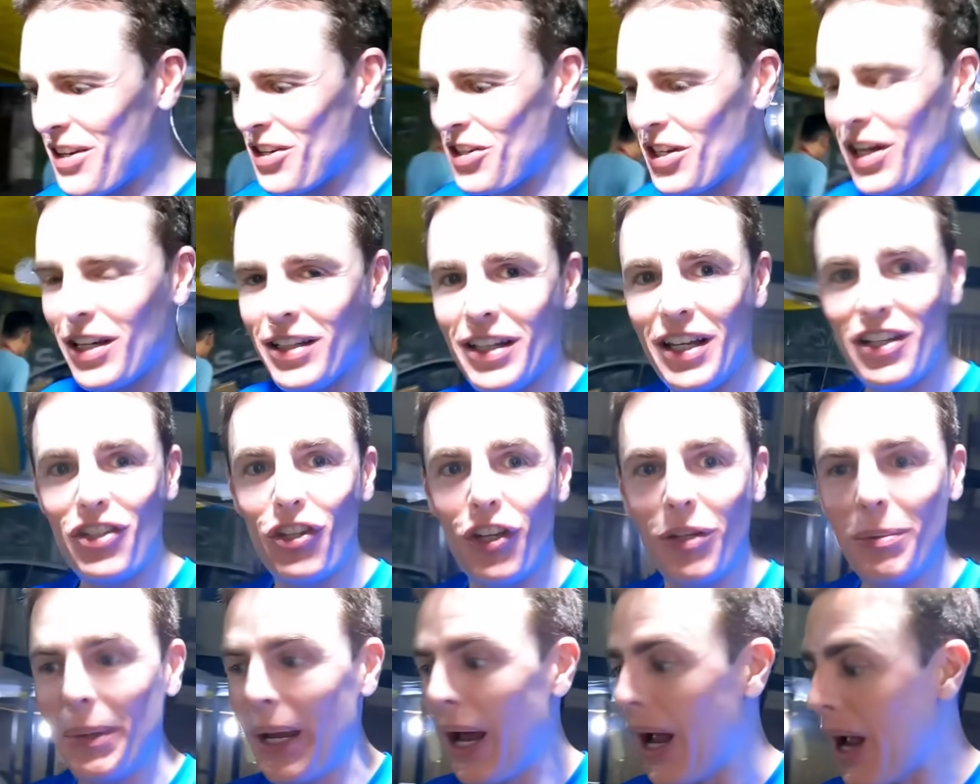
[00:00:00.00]
city? Is it
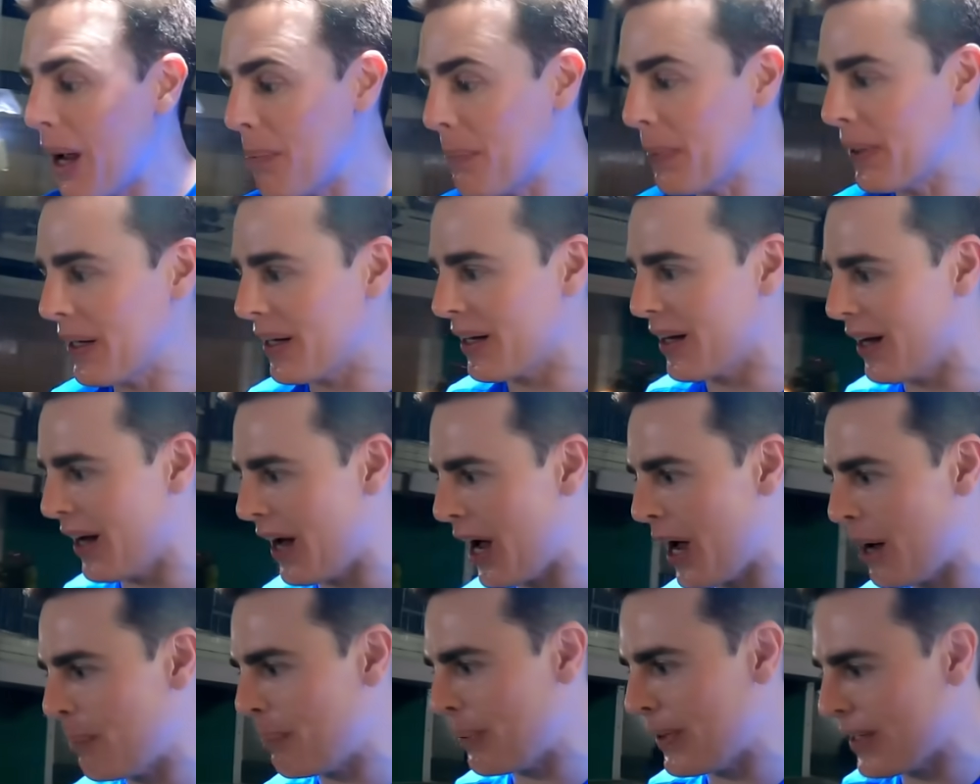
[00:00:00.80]
going to be happy?
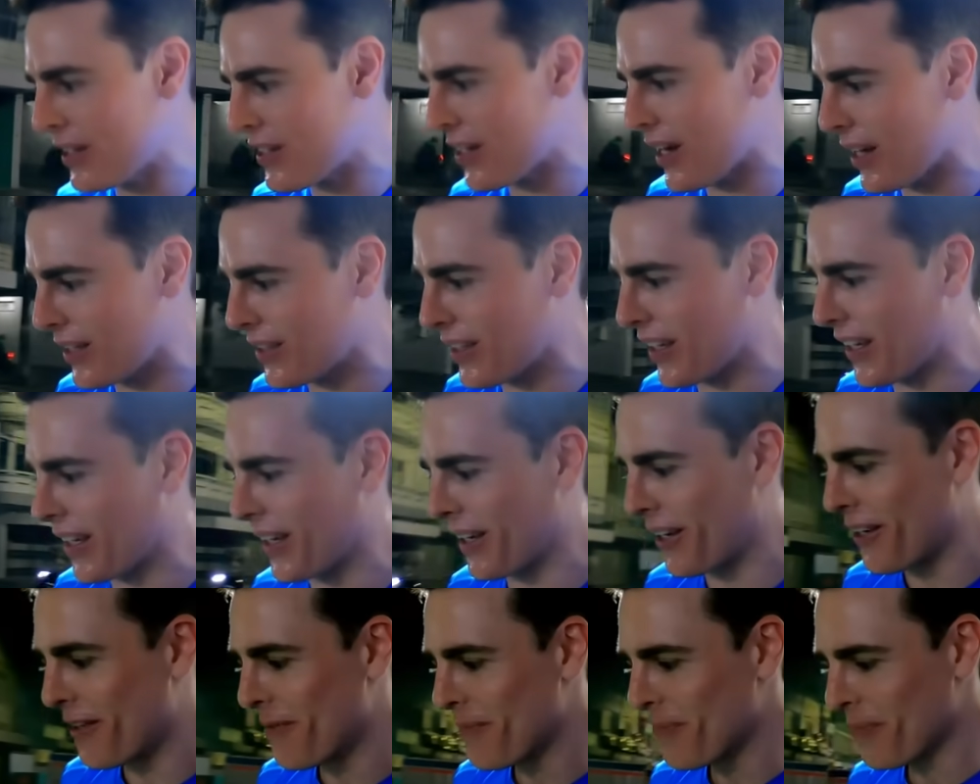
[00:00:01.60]
happy city?
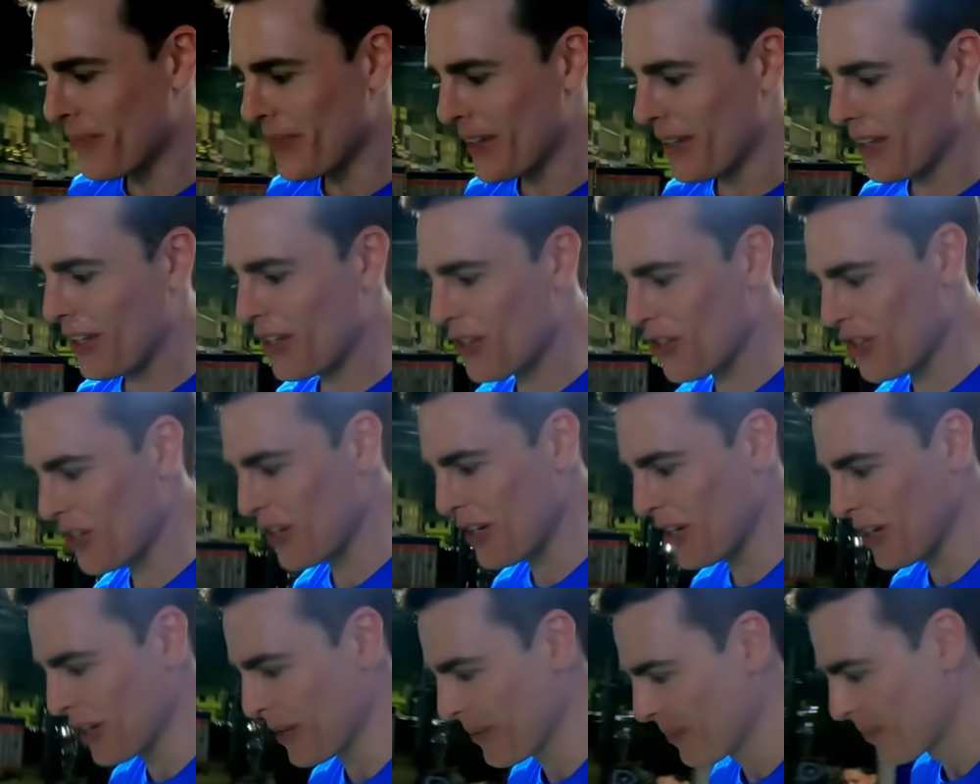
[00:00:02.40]
Let's
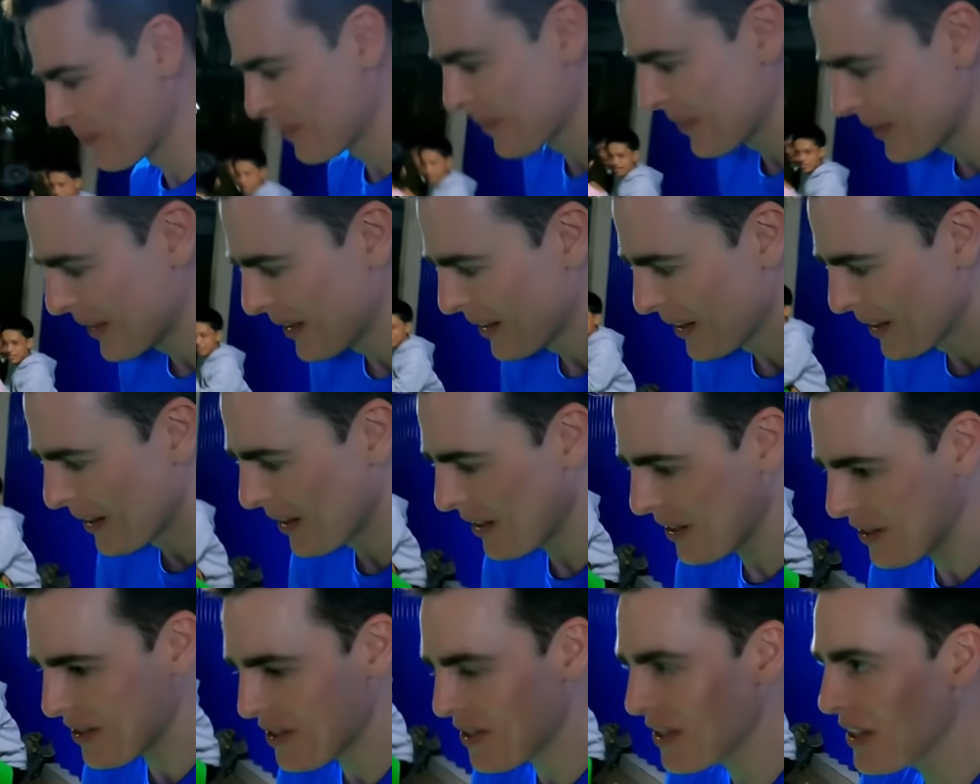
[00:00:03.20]
see.
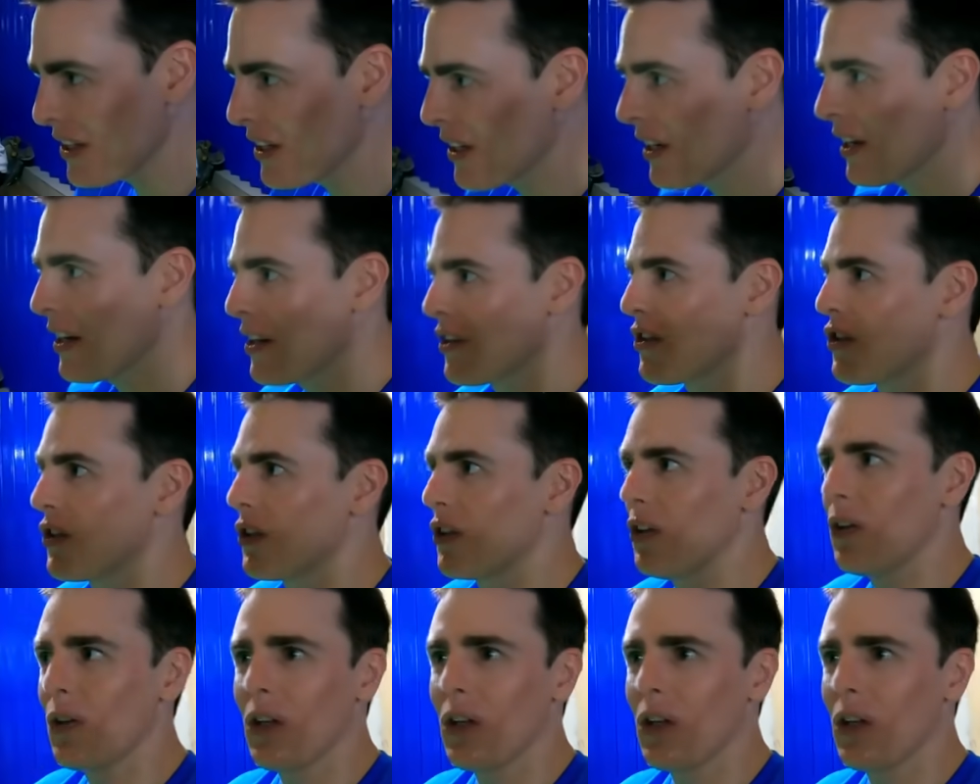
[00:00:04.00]
See guys, you